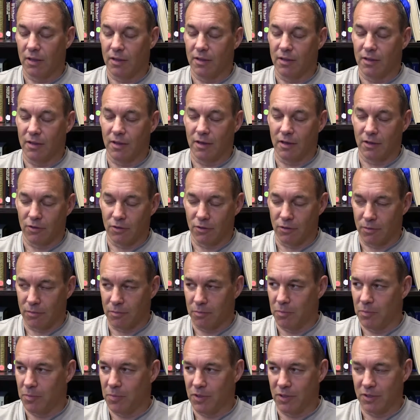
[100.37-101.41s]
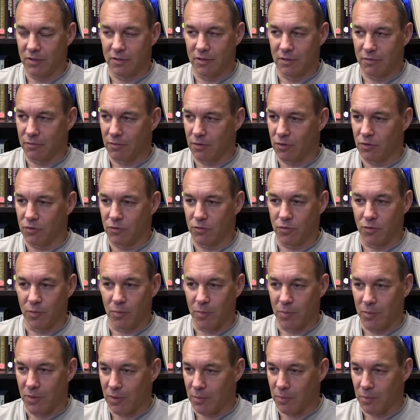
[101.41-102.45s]
The other big difference for
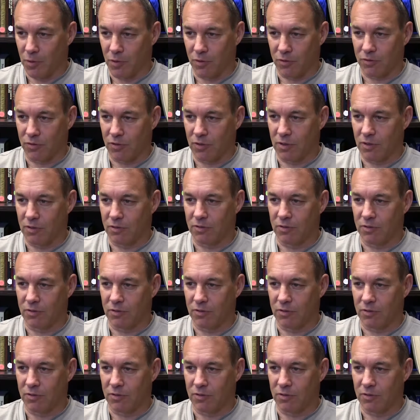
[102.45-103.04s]
me personally,